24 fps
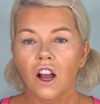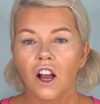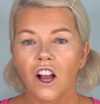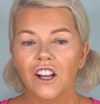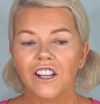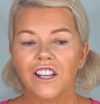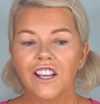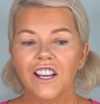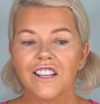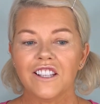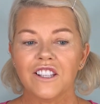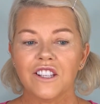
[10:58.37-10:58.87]

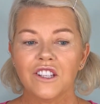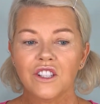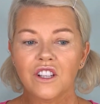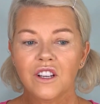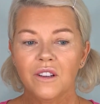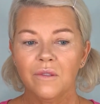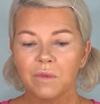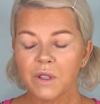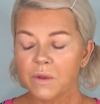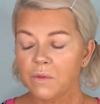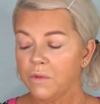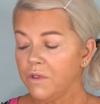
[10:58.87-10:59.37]
Okay, so
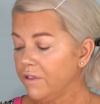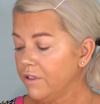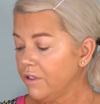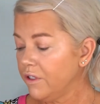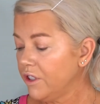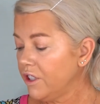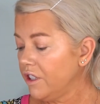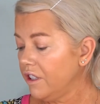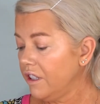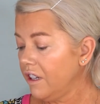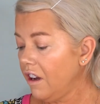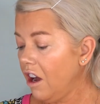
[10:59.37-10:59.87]
time to move on
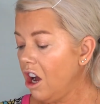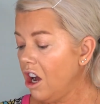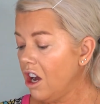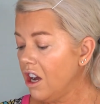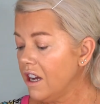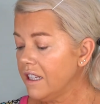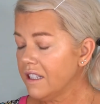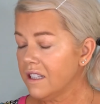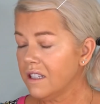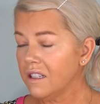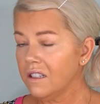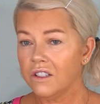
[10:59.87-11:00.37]
to the
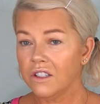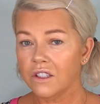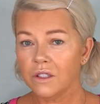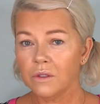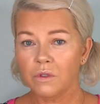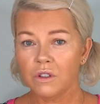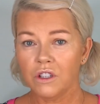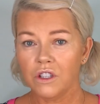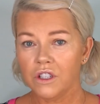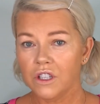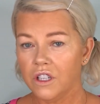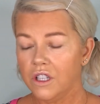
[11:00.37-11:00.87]
eyes. Now I just
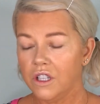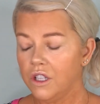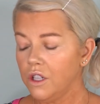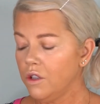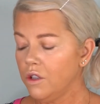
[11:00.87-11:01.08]
want to show you